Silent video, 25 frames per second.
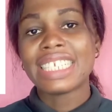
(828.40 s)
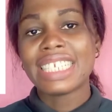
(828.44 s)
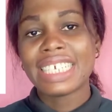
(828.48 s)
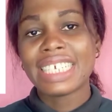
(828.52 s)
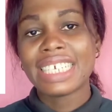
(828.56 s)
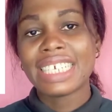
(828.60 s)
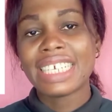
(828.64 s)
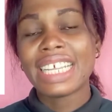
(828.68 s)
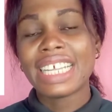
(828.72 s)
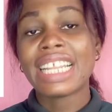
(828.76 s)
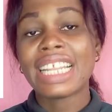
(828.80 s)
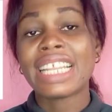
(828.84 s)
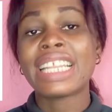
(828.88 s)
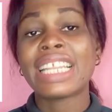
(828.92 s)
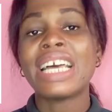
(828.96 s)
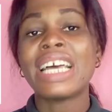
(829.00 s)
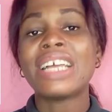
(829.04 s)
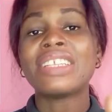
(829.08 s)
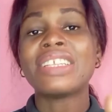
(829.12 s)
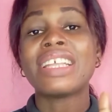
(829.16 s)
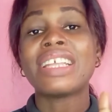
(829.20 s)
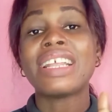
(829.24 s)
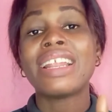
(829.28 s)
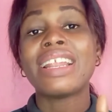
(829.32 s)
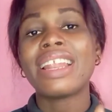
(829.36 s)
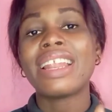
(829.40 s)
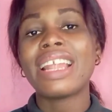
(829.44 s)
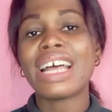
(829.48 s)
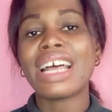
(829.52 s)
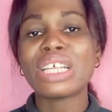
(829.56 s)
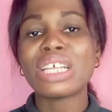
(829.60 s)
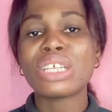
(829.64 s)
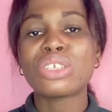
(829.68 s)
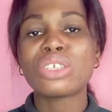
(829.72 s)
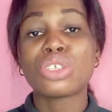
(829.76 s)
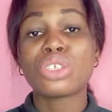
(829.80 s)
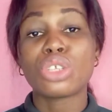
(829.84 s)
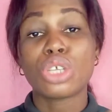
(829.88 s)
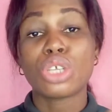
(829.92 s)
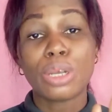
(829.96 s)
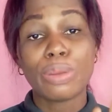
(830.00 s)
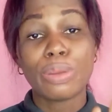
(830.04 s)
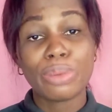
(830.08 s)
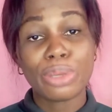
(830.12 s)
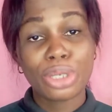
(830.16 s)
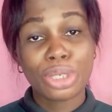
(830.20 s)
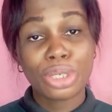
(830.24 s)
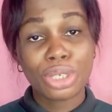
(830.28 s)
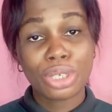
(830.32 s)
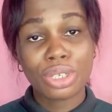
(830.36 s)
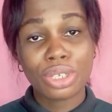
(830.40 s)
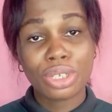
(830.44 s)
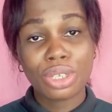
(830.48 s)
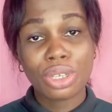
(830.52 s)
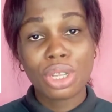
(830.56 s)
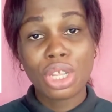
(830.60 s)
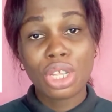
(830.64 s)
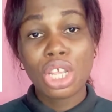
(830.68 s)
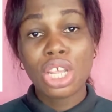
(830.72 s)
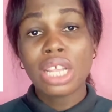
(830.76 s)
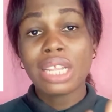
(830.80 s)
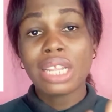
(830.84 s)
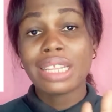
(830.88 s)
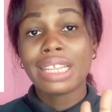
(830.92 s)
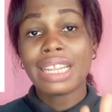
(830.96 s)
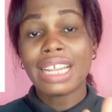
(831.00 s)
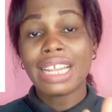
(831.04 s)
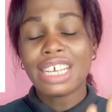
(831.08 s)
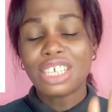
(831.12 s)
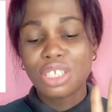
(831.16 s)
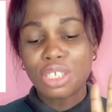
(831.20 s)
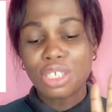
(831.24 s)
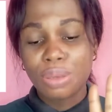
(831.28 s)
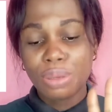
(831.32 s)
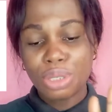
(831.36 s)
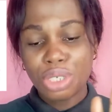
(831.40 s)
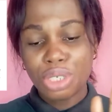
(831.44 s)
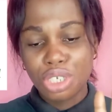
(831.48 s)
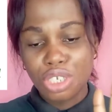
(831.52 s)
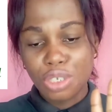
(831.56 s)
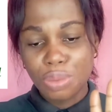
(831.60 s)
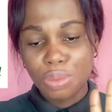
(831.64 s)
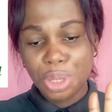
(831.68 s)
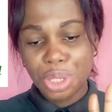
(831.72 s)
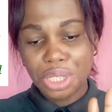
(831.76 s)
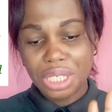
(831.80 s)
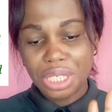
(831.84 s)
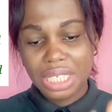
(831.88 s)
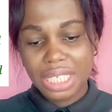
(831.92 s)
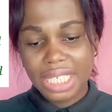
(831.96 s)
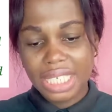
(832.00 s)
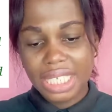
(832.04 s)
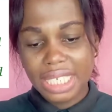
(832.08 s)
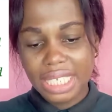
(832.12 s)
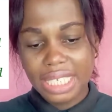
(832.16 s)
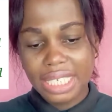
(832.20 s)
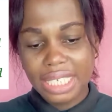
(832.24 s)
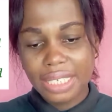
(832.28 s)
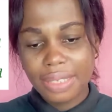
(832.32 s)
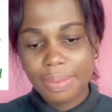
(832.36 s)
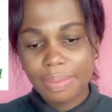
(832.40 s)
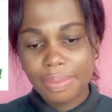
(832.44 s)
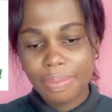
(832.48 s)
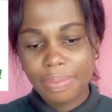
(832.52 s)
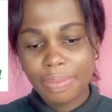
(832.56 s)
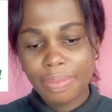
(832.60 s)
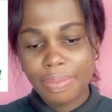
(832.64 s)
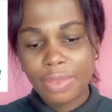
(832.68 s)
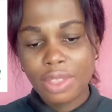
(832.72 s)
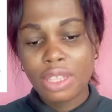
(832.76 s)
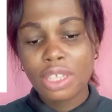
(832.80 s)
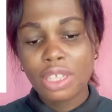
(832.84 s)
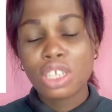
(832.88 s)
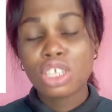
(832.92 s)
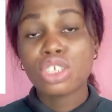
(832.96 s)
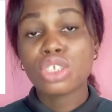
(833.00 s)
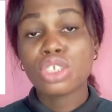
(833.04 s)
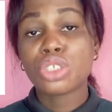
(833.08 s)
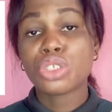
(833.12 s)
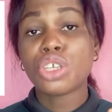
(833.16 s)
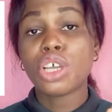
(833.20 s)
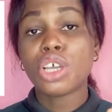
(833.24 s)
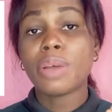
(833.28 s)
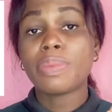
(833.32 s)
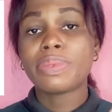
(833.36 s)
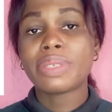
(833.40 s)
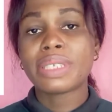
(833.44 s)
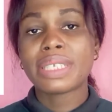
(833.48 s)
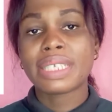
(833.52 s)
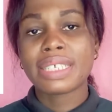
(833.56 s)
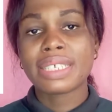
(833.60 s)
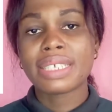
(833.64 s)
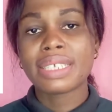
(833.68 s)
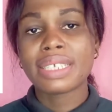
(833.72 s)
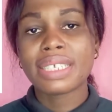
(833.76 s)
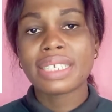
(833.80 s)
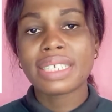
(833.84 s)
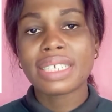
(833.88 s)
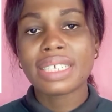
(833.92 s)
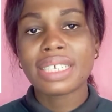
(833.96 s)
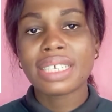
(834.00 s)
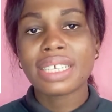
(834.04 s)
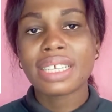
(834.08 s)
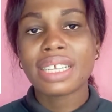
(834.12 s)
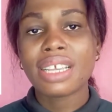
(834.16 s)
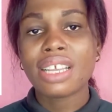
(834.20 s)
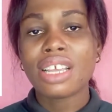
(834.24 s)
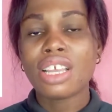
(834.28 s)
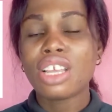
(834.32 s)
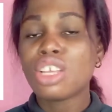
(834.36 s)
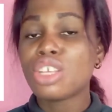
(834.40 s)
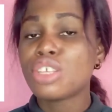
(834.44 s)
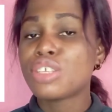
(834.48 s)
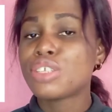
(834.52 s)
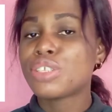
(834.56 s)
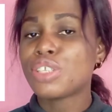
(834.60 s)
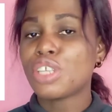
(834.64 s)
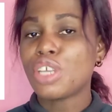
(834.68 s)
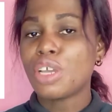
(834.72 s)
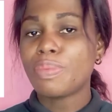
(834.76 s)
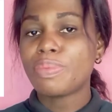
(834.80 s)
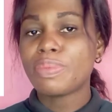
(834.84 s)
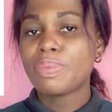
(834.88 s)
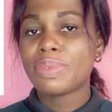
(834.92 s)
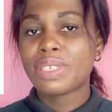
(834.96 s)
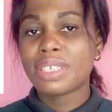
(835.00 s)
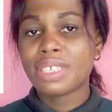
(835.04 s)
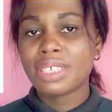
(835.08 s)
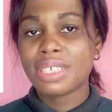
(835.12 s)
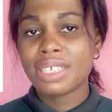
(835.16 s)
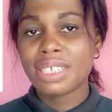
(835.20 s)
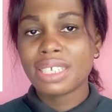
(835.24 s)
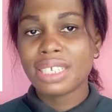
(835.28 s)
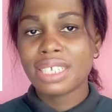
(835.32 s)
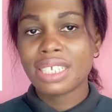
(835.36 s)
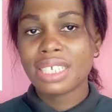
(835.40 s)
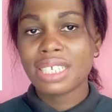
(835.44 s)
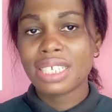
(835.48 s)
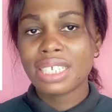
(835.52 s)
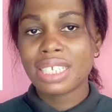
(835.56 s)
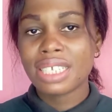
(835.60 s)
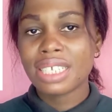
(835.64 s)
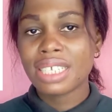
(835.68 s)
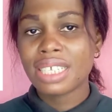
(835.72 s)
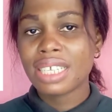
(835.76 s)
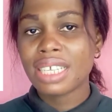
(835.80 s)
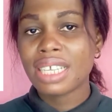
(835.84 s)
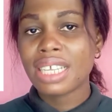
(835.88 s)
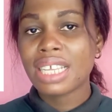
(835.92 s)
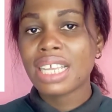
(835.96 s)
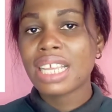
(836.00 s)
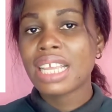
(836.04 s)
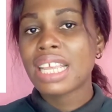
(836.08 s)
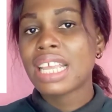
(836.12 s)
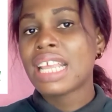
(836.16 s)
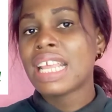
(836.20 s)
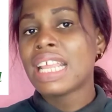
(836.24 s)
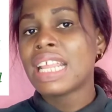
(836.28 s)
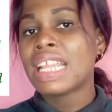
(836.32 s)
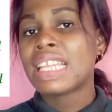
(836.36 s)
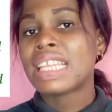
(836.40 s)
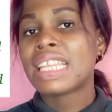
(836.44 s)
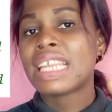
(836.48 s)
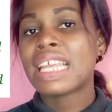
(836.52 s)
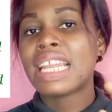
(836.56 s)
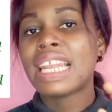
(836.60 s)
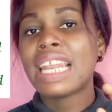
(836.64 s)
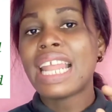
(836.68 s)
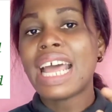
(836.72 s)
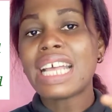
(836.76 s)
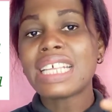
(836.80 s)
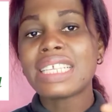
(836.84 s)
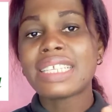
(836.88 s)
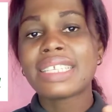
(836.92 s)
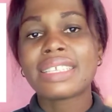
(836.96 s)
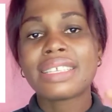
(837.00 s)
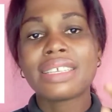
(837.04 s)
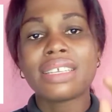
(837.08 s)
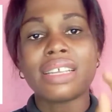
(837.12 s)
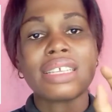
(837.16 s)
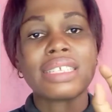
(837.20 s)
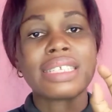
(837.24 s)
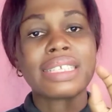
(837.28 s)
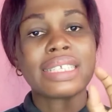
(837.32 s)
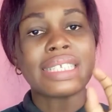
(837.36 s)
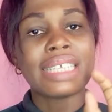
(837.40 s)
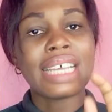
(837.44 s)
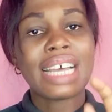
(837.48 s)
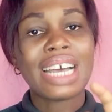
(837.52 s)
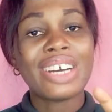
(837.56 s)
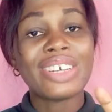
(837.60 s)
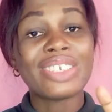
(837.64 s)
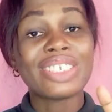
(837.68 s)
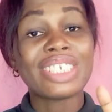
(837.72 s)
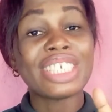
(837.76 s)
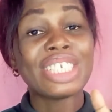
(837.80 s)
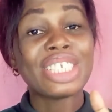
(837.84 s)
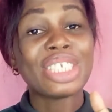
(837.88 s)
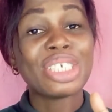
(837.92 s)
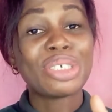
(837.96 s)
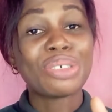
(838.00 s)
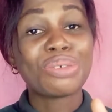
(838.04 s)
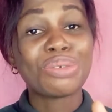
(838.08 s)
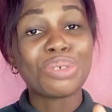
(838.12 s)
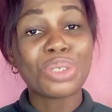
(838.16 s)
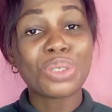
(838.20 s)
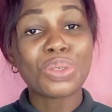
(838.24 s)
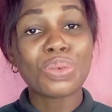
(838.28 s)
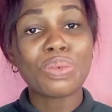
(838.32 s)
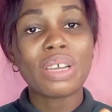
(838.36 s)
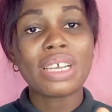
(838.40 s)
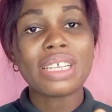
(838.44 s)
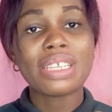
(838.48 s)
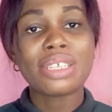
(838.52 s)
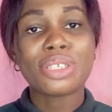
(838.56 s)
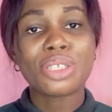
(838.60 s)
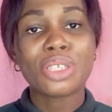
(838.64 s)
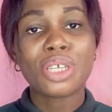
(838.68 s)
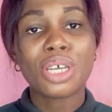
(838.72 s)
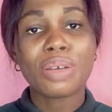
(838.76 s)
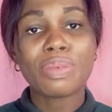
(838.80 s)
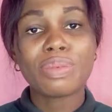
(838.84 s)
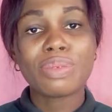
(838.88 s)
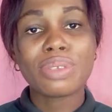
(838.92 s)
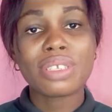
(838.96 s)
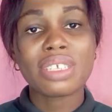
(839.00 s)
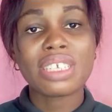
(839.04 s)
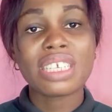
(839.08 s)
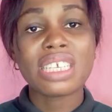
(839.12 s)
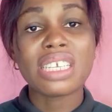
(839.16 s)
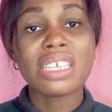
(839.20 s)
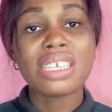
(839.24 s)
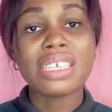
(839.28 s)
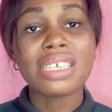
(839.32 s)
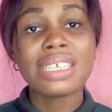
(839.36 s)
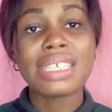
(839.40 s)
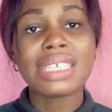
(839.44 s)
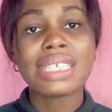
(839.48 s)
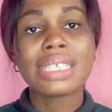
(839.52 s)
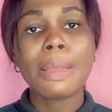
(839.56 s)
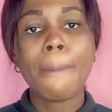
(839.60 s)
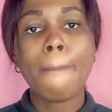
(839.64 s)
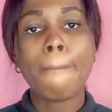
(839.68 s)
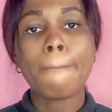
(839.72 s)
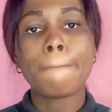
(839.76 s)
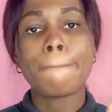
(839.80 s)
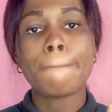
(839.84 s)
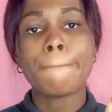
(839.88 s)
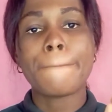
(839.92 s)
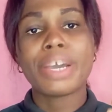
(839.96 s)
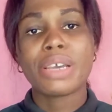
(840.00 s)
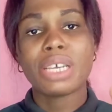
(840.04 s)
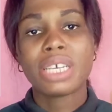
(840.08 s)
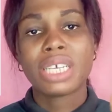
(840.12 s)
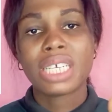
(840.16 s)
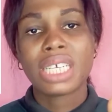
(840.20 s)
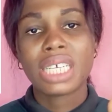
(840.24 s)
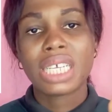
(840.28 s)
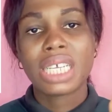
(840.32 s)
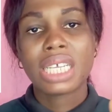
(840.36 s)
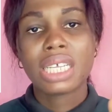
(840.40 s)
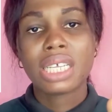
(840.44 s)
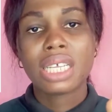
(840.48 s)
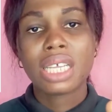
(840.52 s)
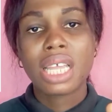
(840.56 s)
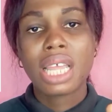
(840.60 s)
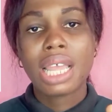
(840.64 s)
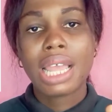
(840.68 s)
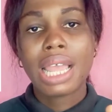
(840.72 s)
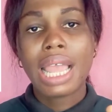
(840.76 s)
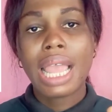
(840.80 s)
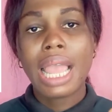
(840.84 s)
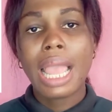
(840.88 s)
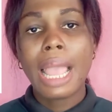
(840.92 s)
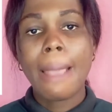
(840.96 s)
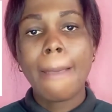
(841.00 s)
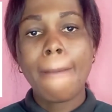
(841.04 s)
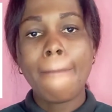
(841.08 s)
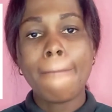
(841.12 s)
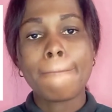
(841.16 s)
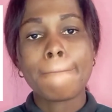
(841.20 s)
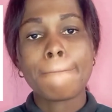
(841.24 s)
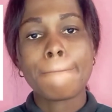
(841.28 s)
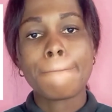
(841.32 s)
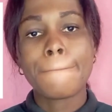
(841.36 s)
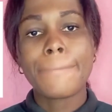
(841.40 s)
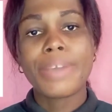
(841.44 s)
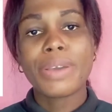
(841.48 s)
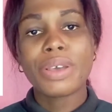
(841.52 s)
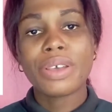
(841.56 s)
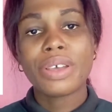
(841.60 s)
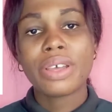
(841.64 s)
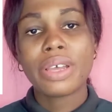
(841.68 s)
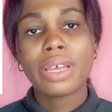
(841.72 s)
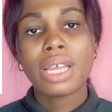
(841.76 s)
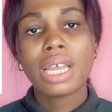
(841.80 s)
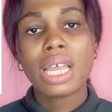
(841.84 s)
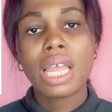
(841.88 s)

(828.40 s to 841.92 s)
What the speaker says: D. Now the last option, option D, stopped. Stopped. The last sound in the root word stopped is p. P.